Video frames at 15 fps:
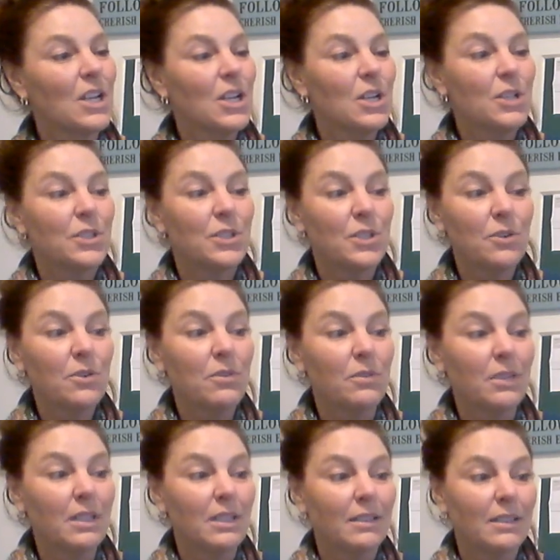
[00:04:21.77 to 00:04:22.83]

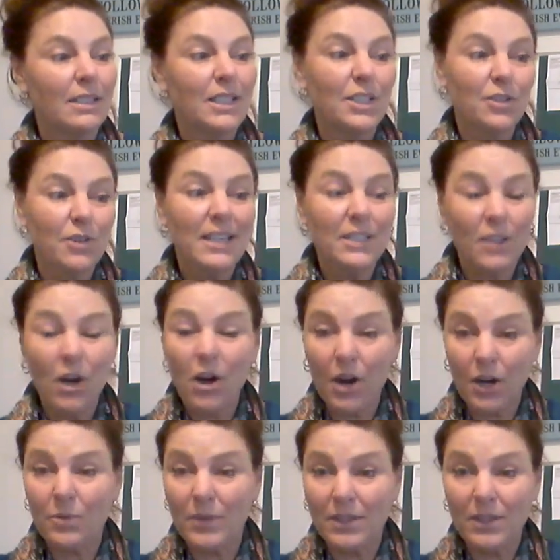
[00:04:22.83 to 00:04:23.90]
Soon it tries
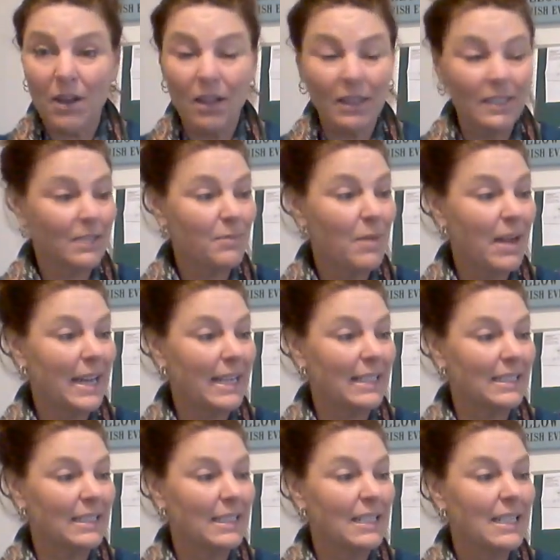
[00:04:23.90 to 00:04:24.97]
hard with all its
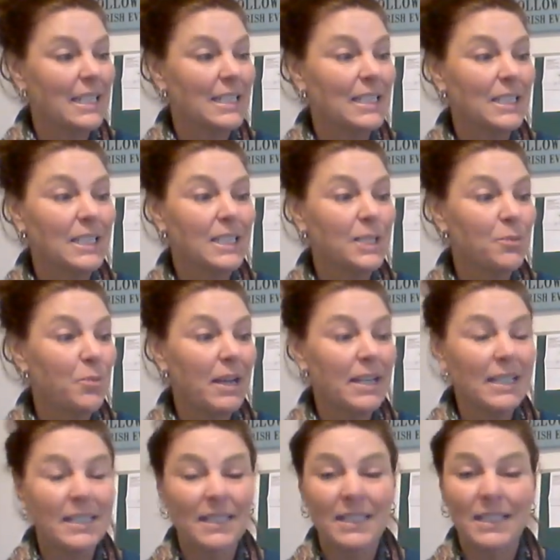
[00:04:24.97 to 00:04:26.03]
might to spread
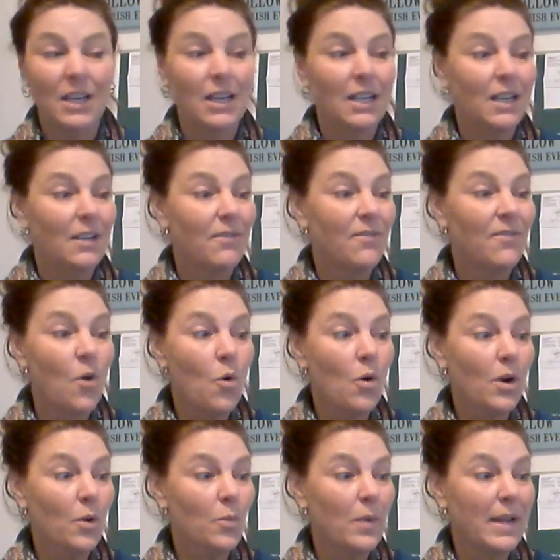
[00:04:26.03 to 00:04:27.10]
its
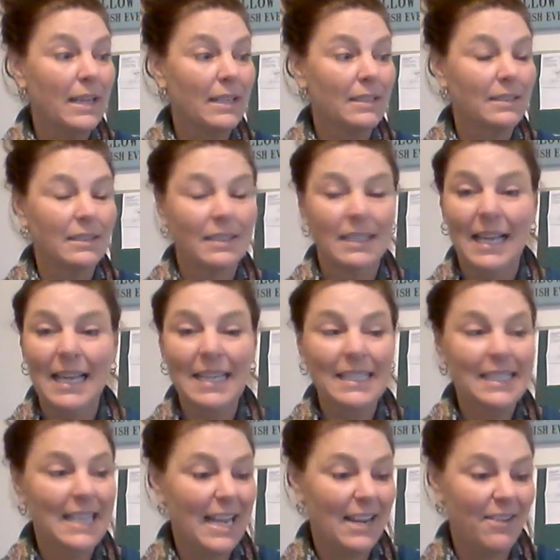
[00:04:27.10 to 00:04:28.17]
4 wings and
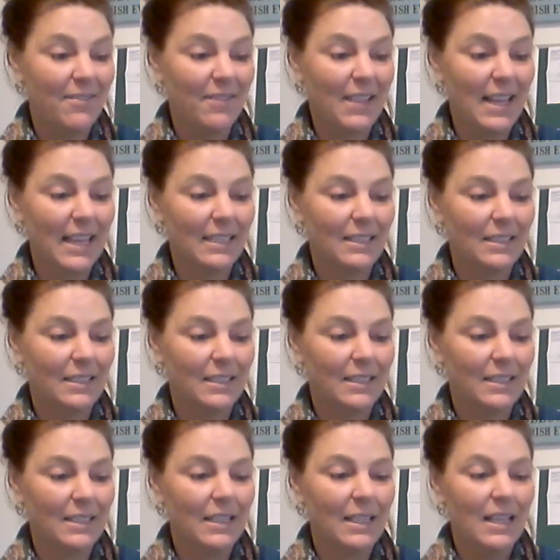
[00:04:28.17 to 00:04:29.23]
take flight.
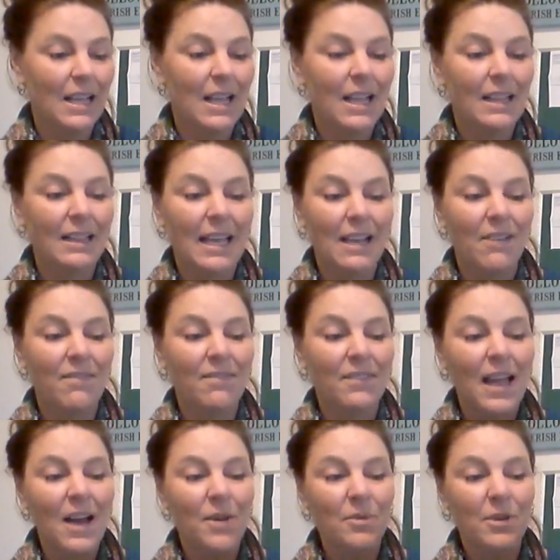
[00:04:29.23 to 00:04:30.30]
Like a
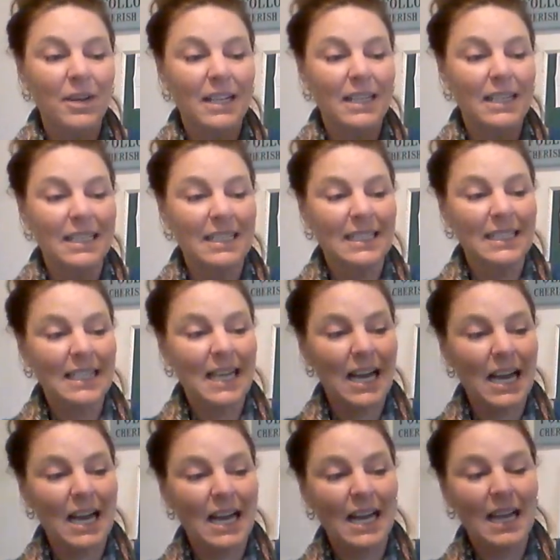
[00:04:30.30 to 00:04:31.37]
flower in the
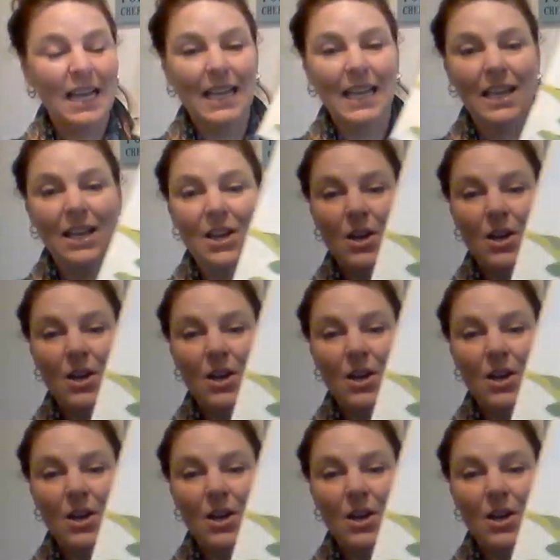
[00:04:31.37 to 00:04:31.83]
sky,